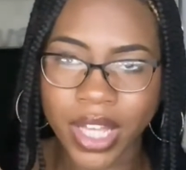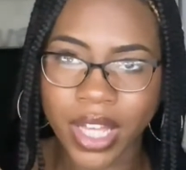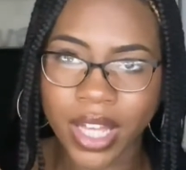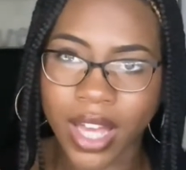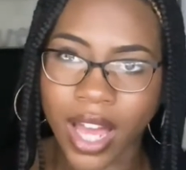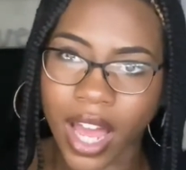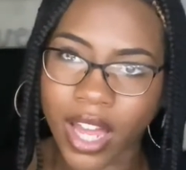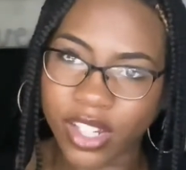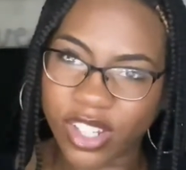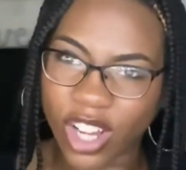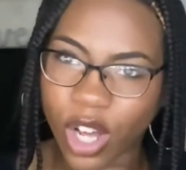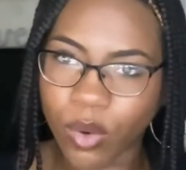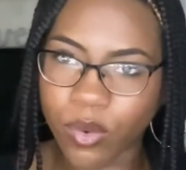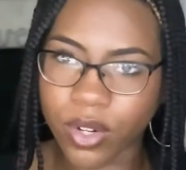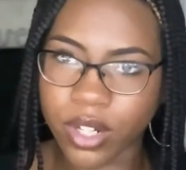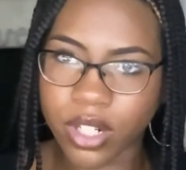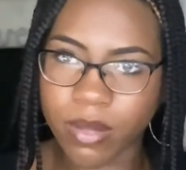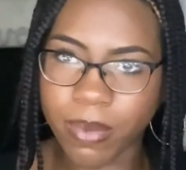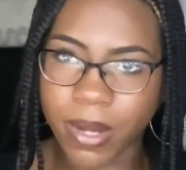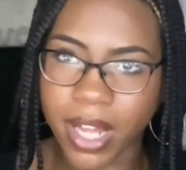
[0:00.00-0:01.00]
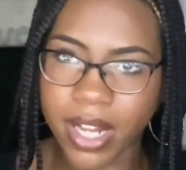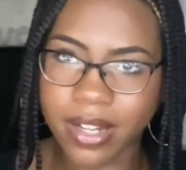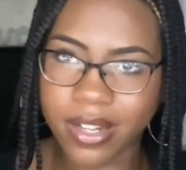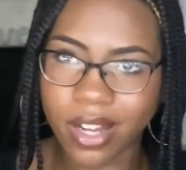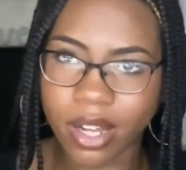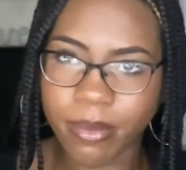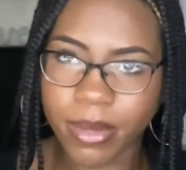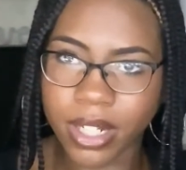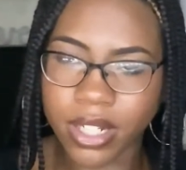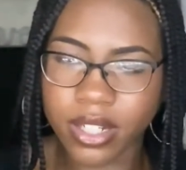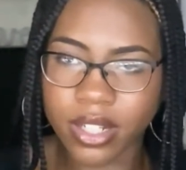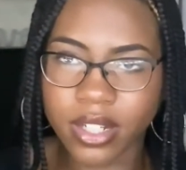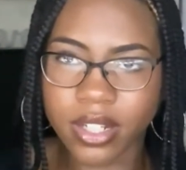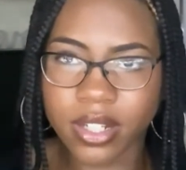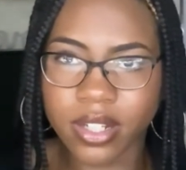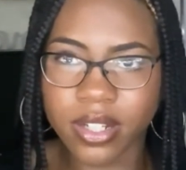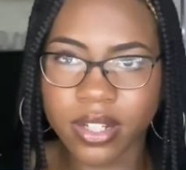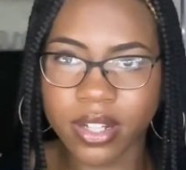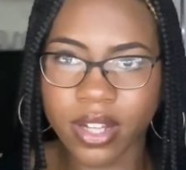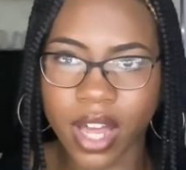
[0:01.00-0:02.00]
I know we're in a pandemic.
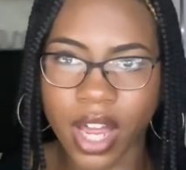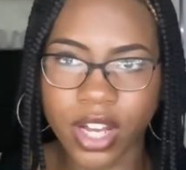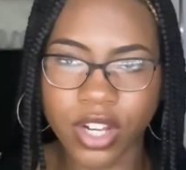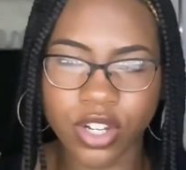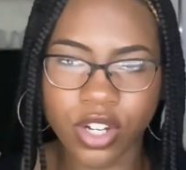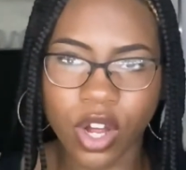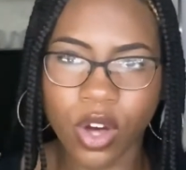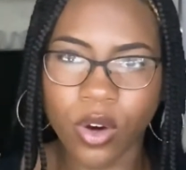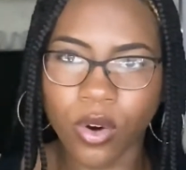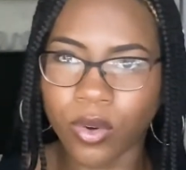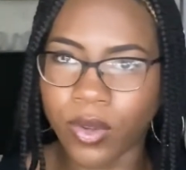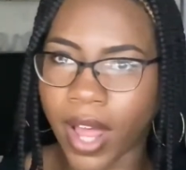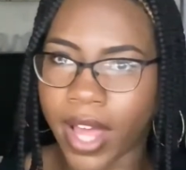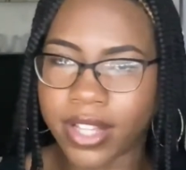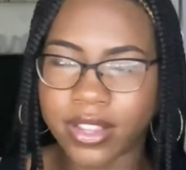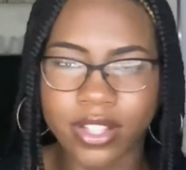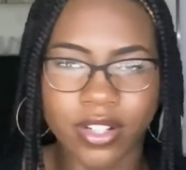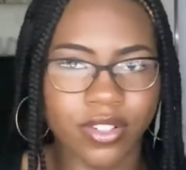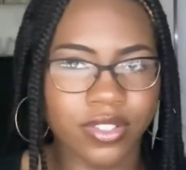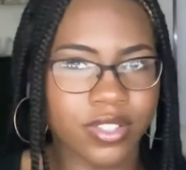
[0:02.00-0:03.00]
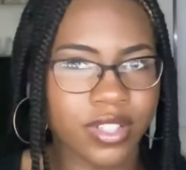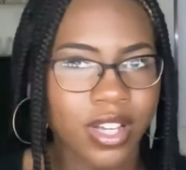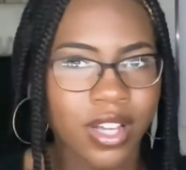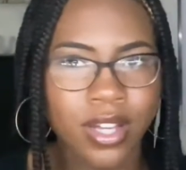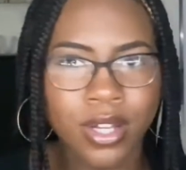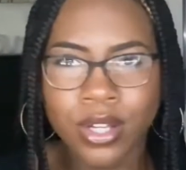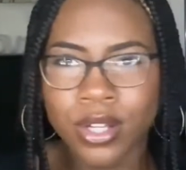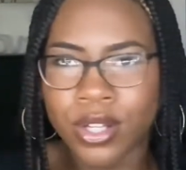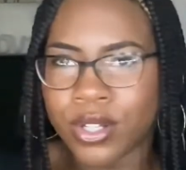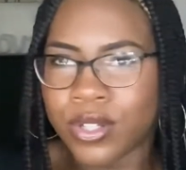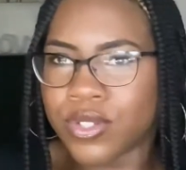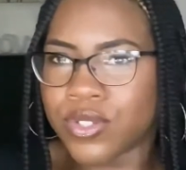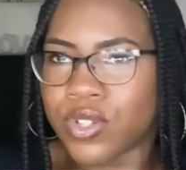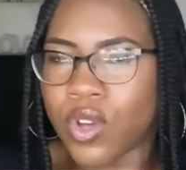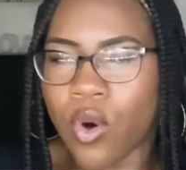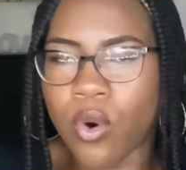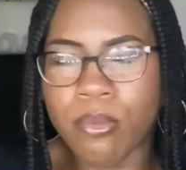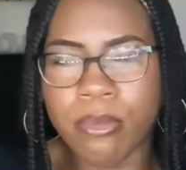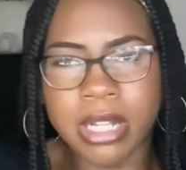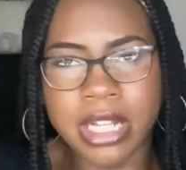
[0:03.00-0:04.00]
I know like there's
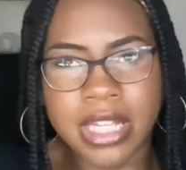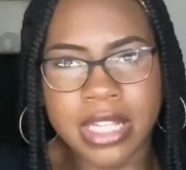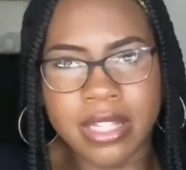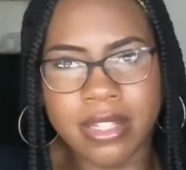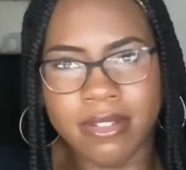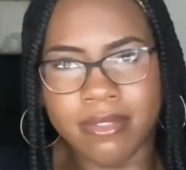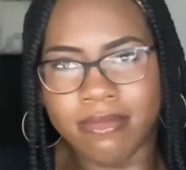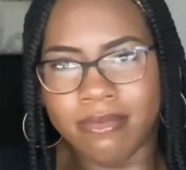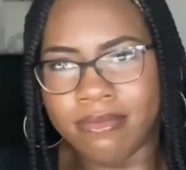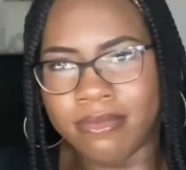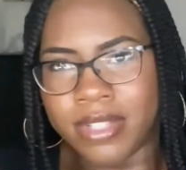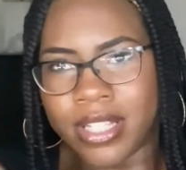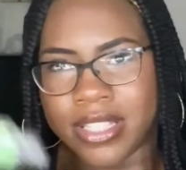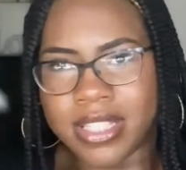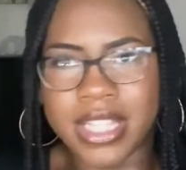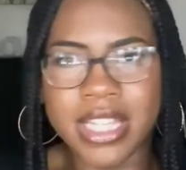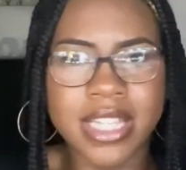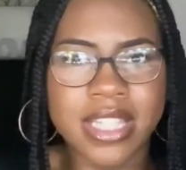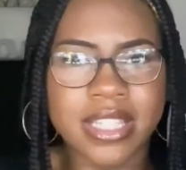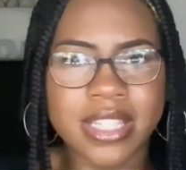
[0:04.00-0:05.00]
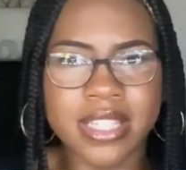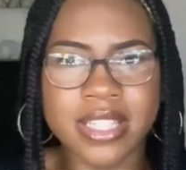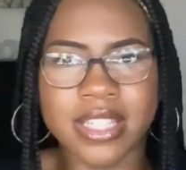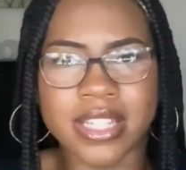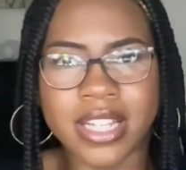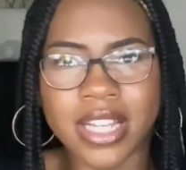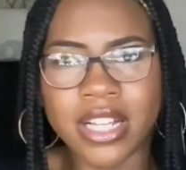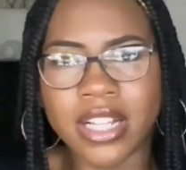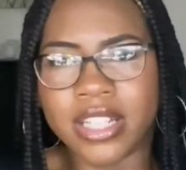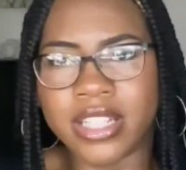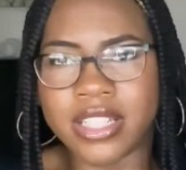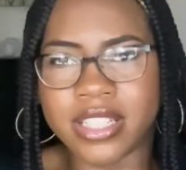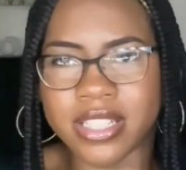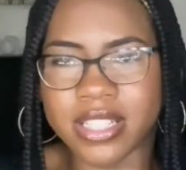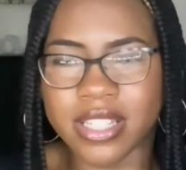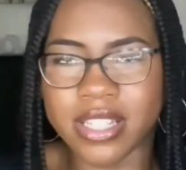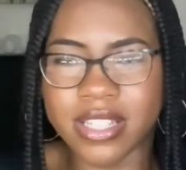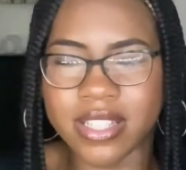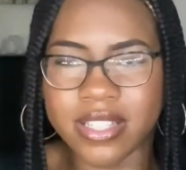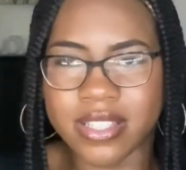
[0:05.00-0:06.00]
so many diseases and
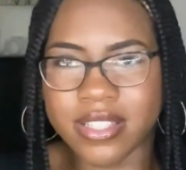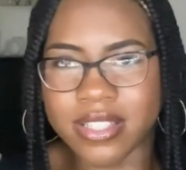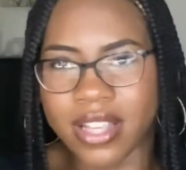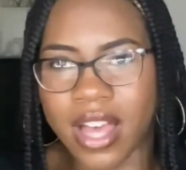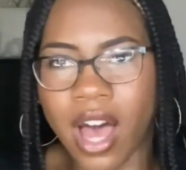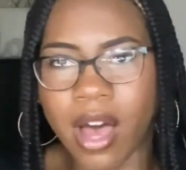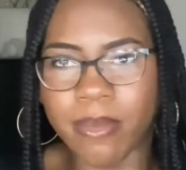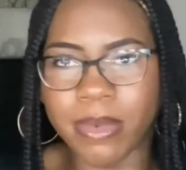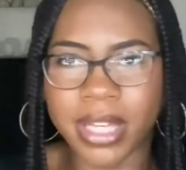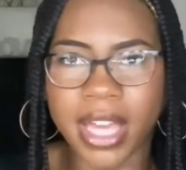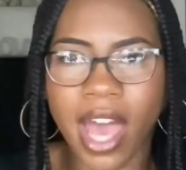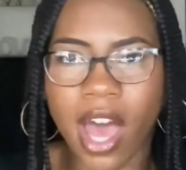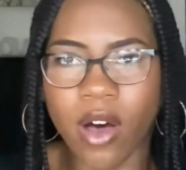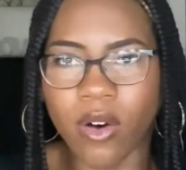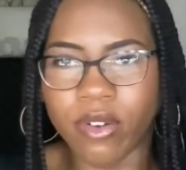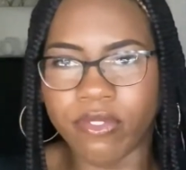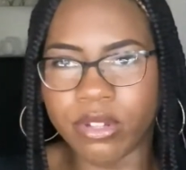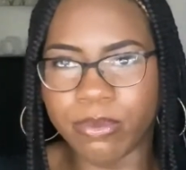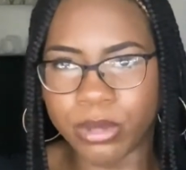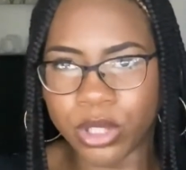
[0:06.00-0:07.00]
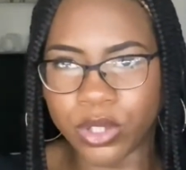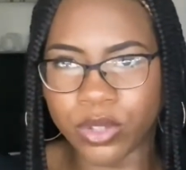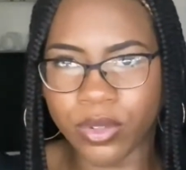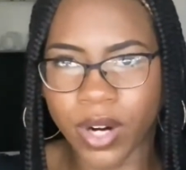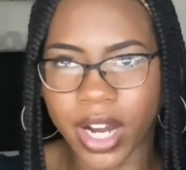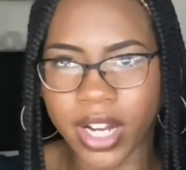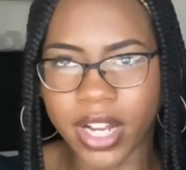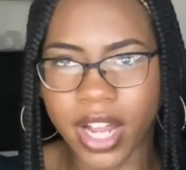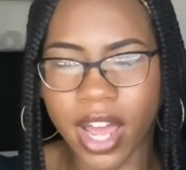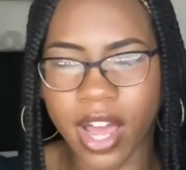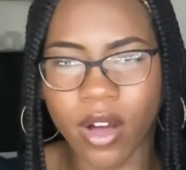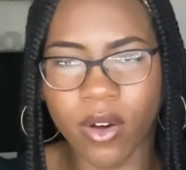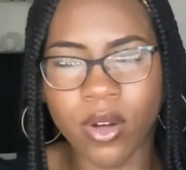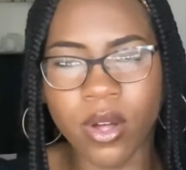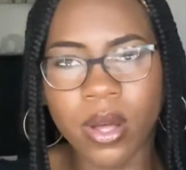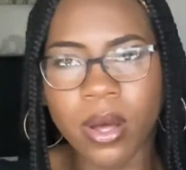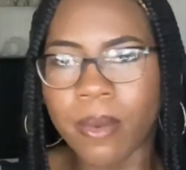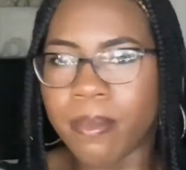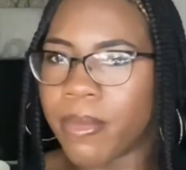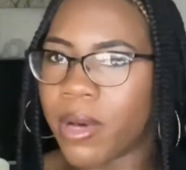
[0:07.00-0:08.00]
illnesses coming out of the blue right now.
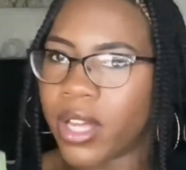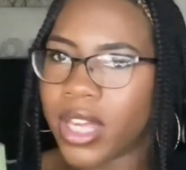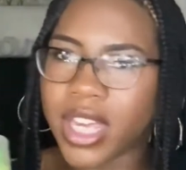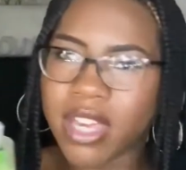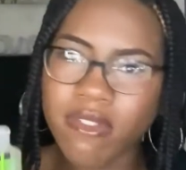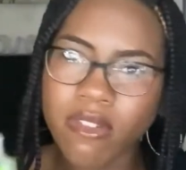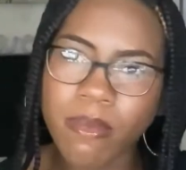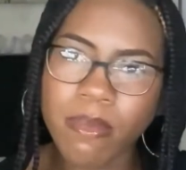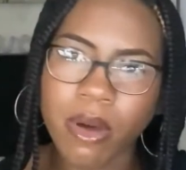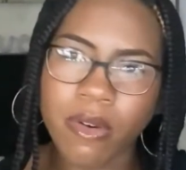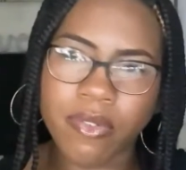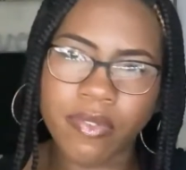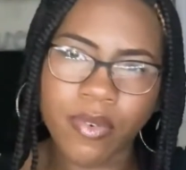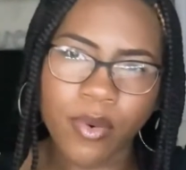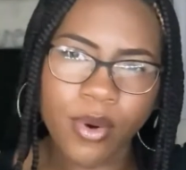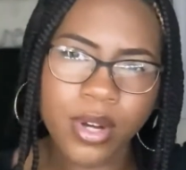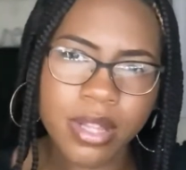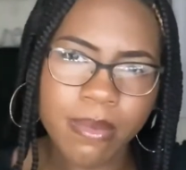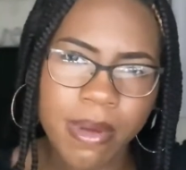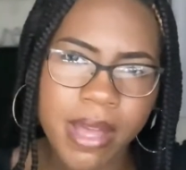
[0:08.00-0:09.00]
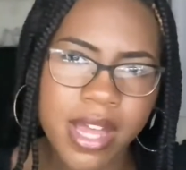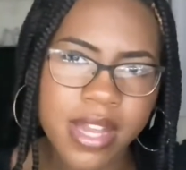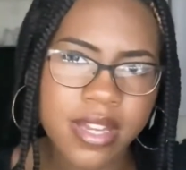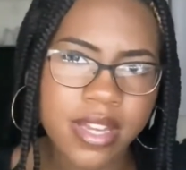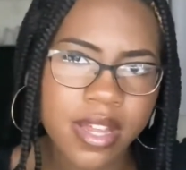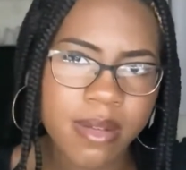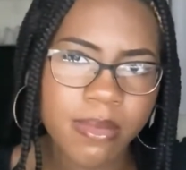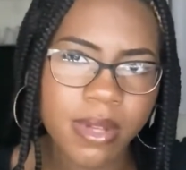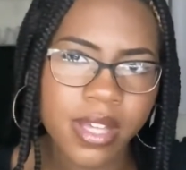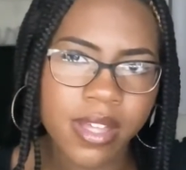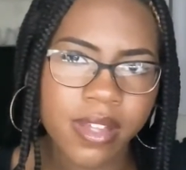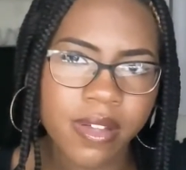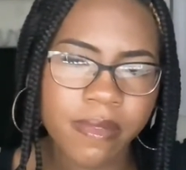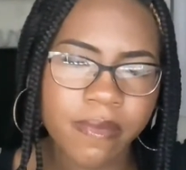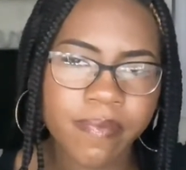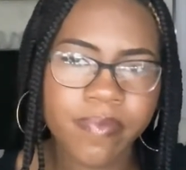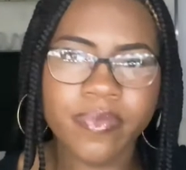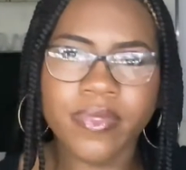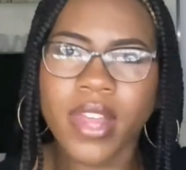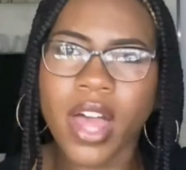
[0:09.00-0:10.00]
But even before the pandemic,
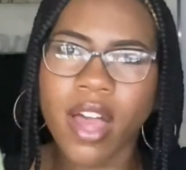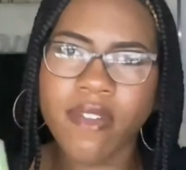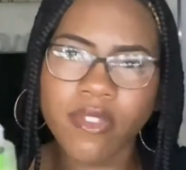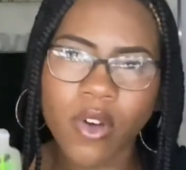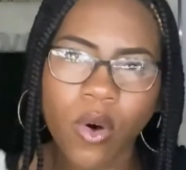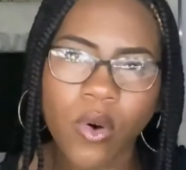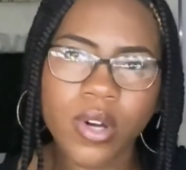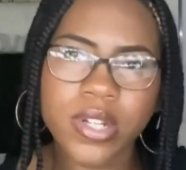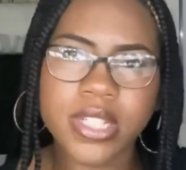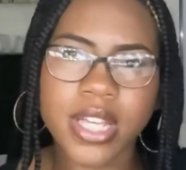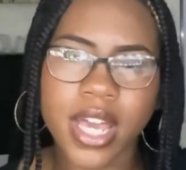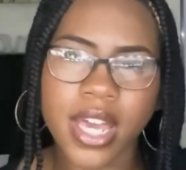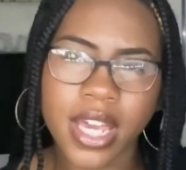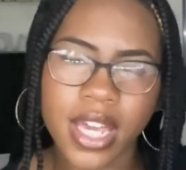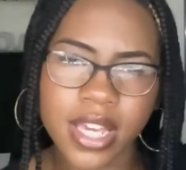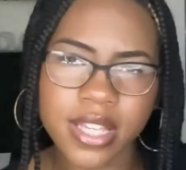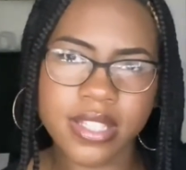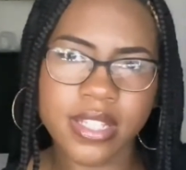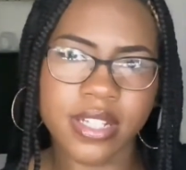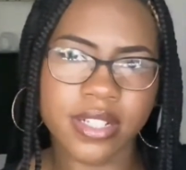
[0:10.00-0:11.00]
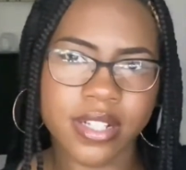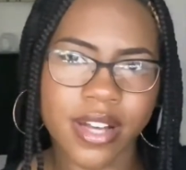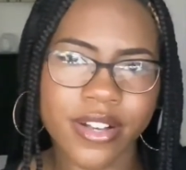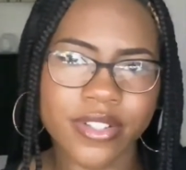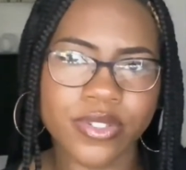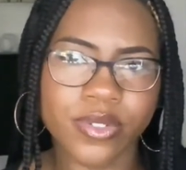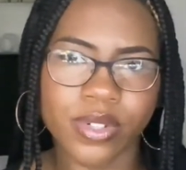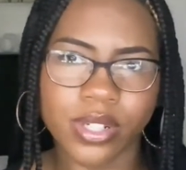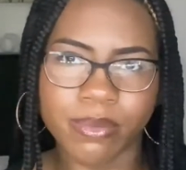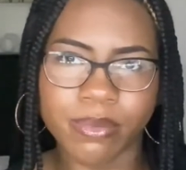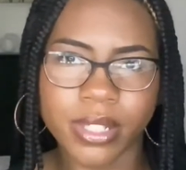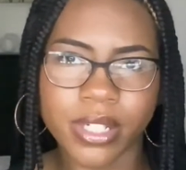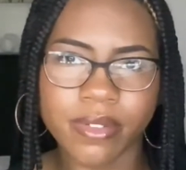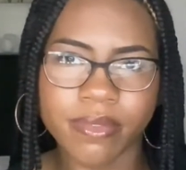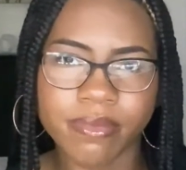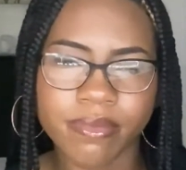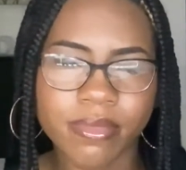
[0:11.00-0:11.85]
I've always had hand sanitizer with me.